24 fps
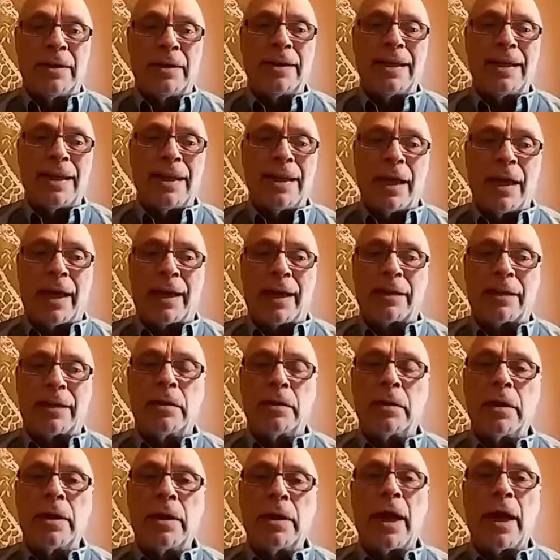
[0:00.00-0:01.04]
in
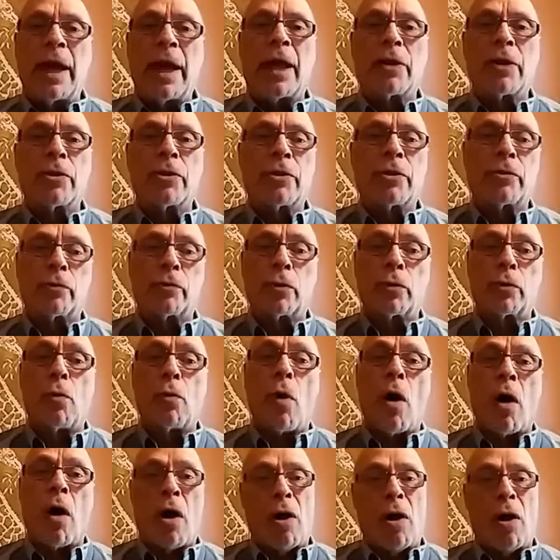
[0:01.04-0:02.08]
and through
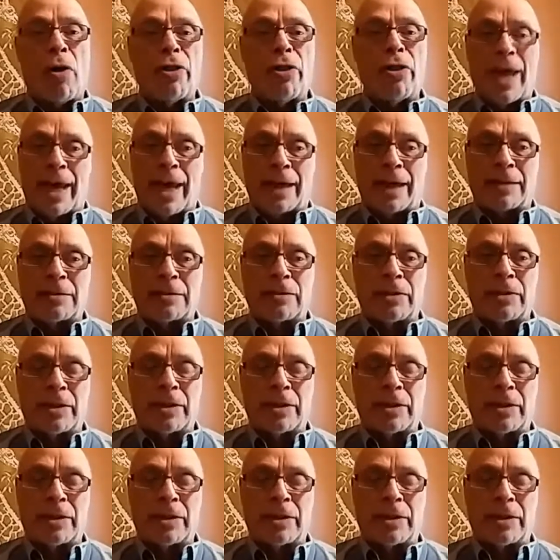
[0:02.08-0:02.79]
all things.